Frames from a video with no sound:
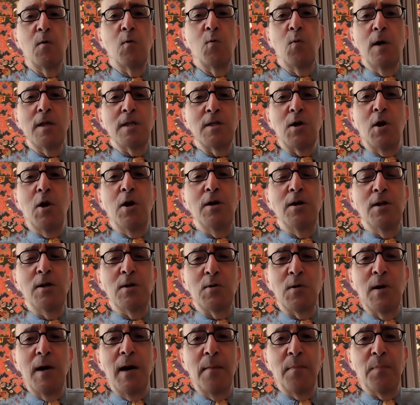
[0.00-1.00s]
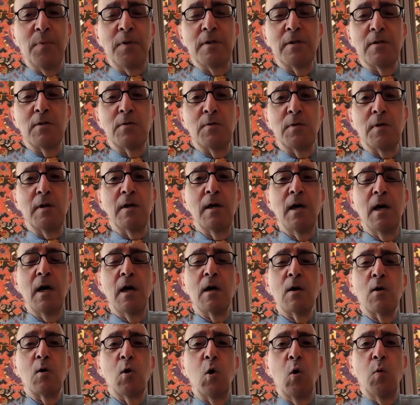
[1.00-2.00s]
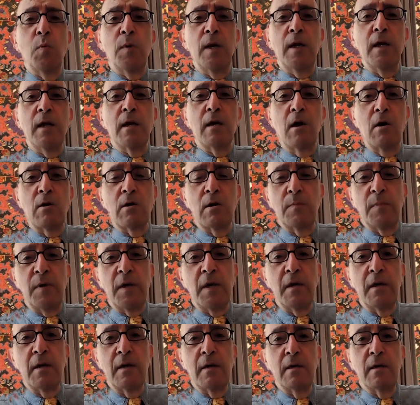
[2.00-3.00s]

What's going to happen to the global economy?